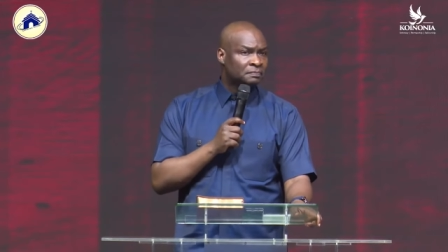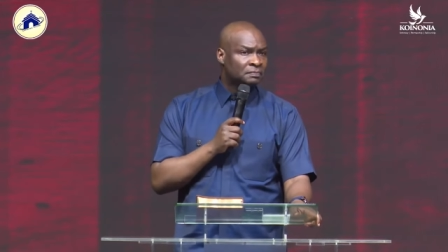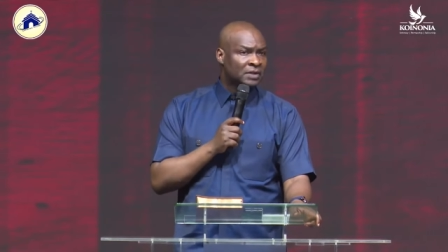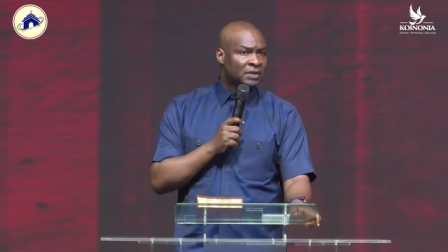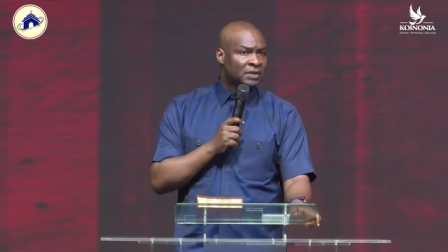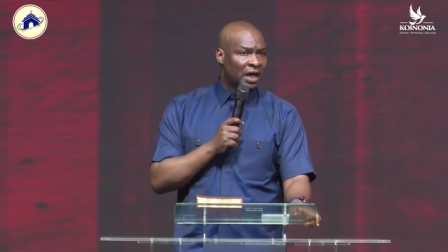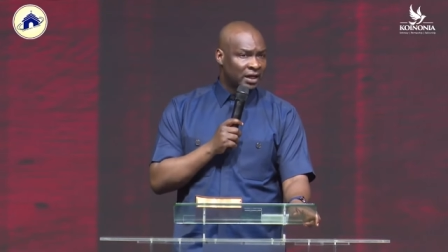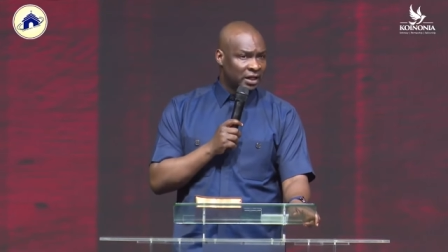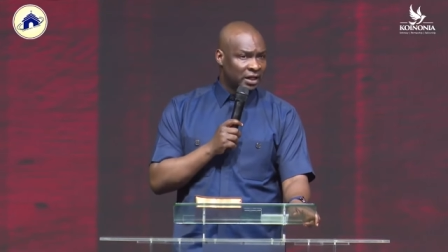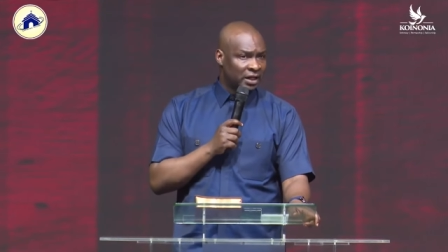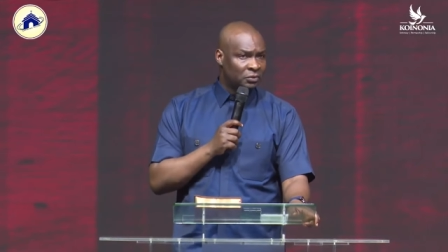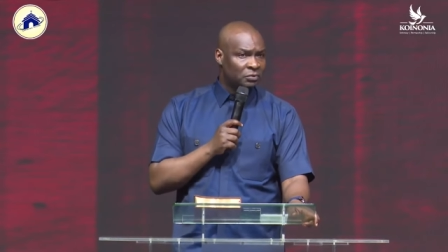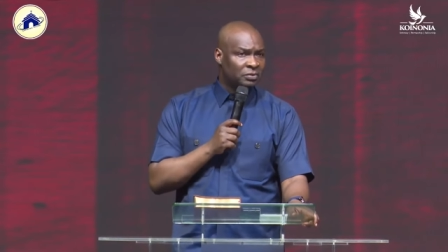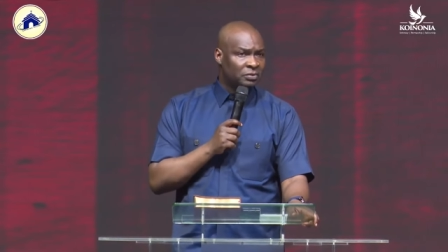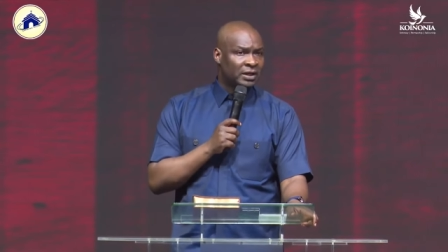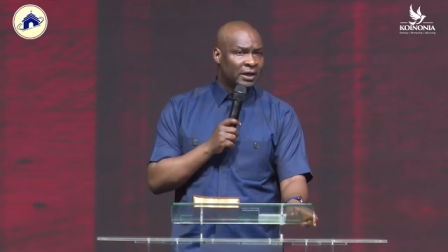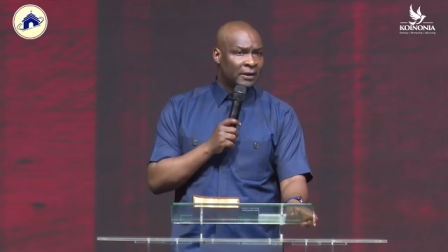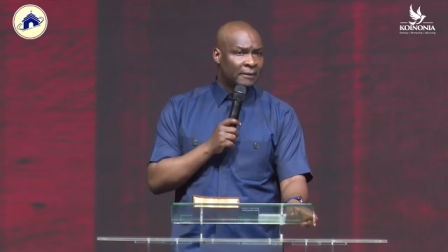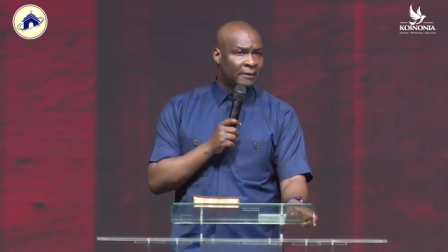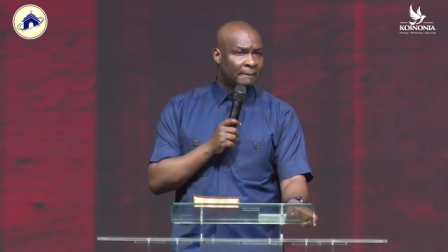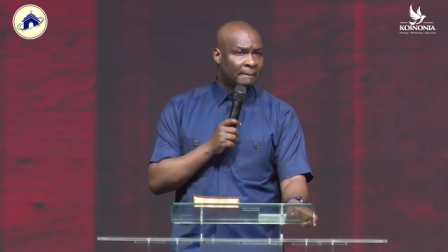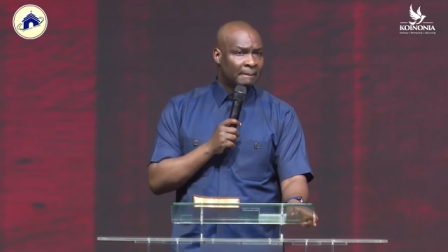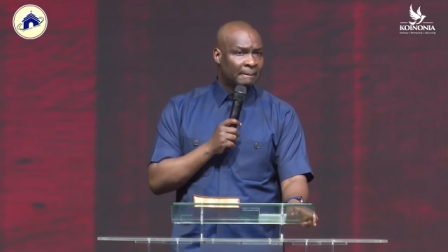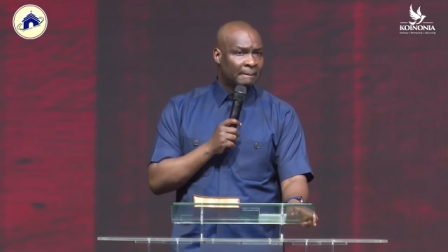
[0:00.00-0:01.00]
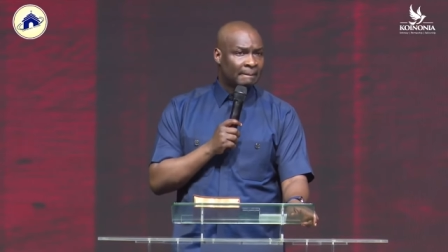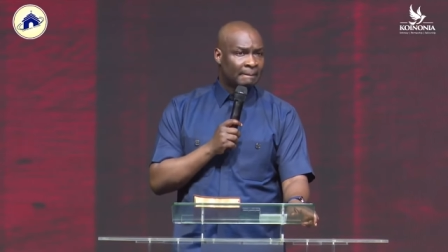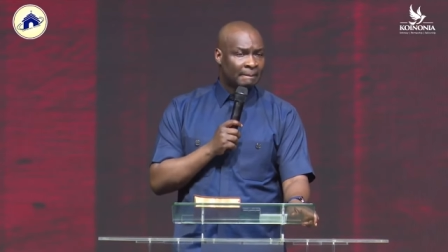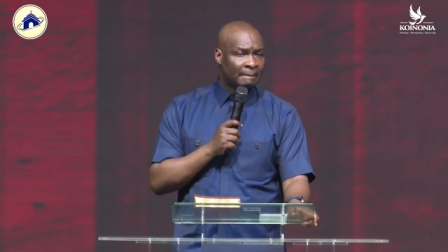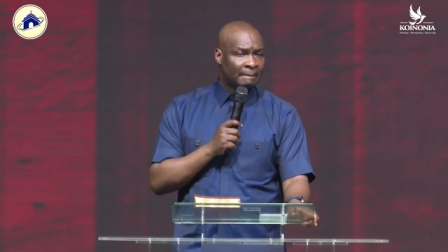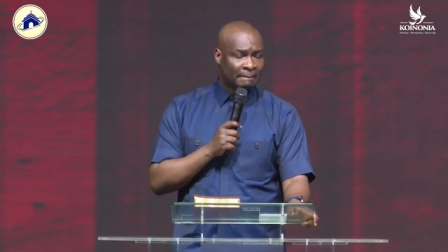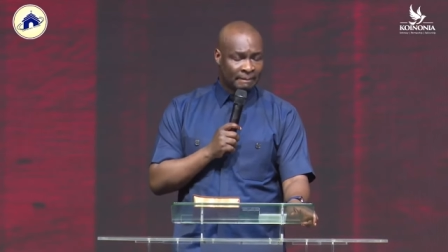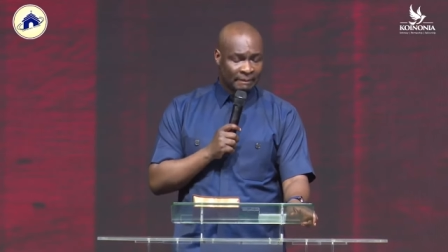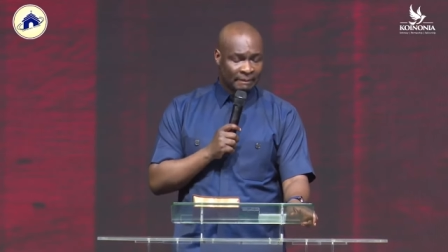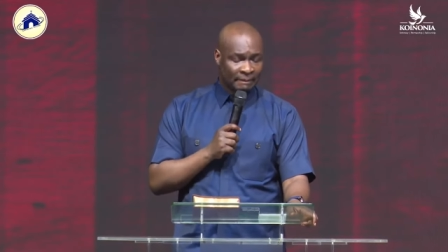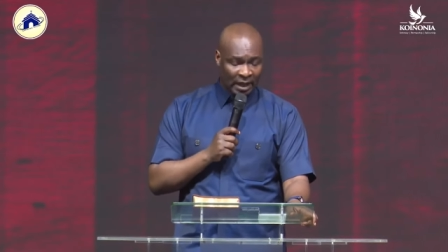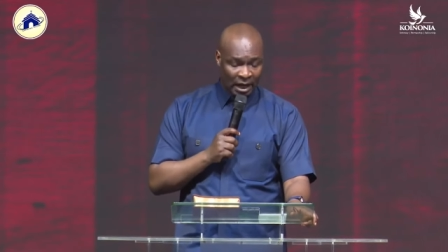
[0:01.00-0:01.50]
Hallelujah.
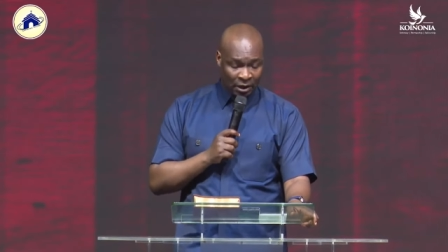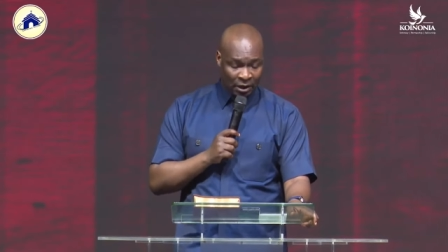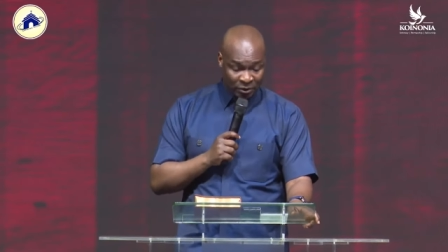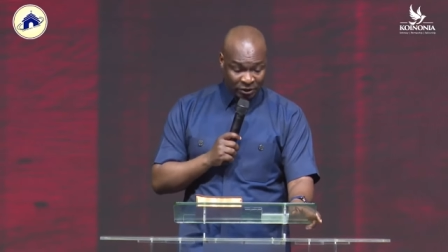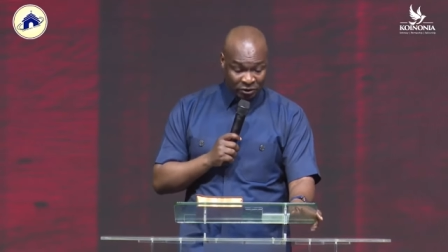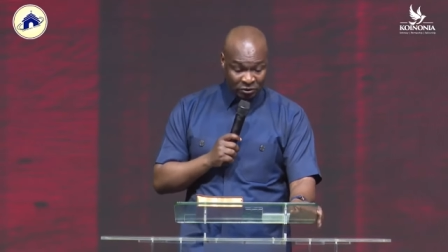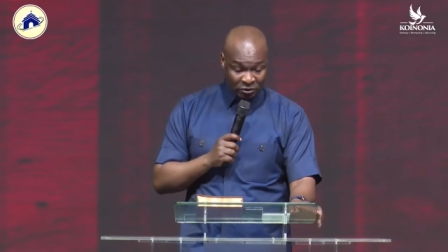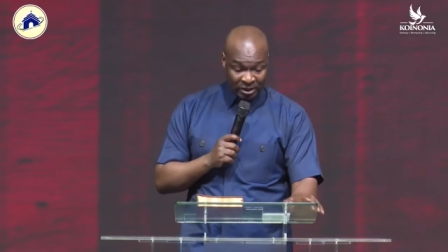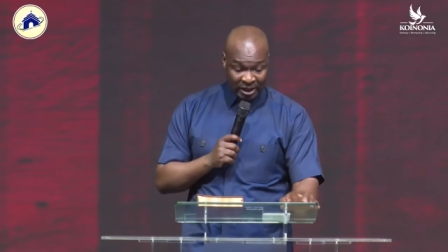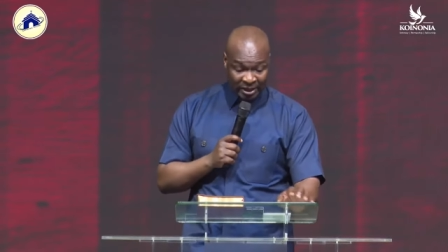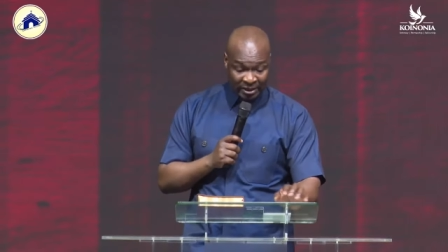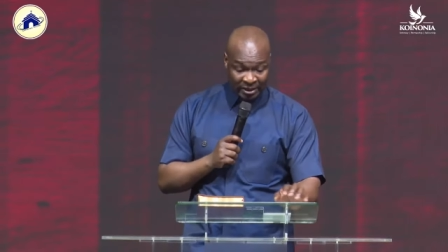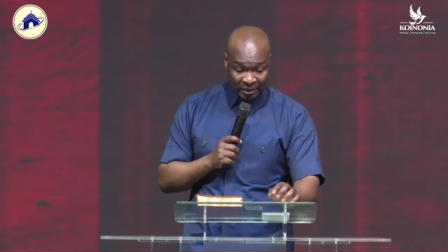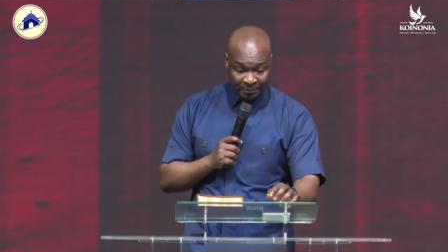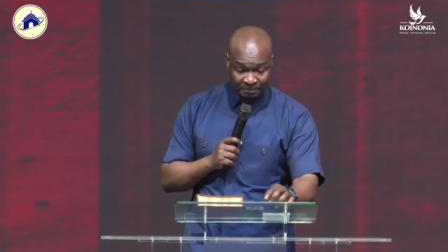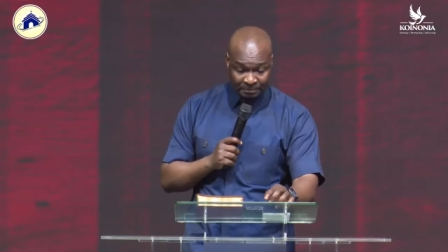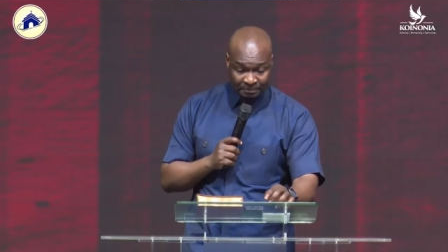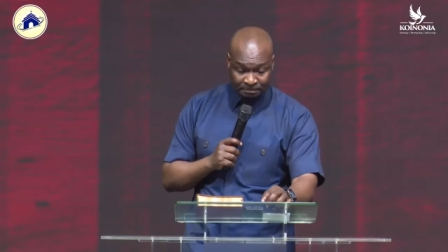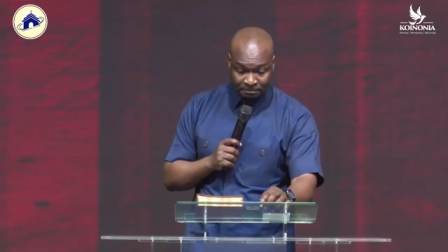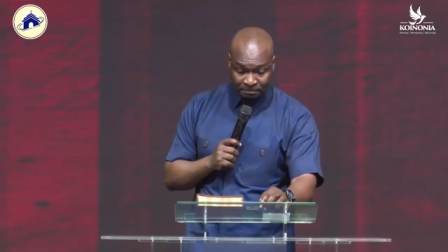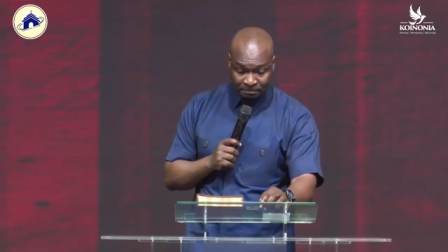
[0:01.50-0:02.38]
Are we together?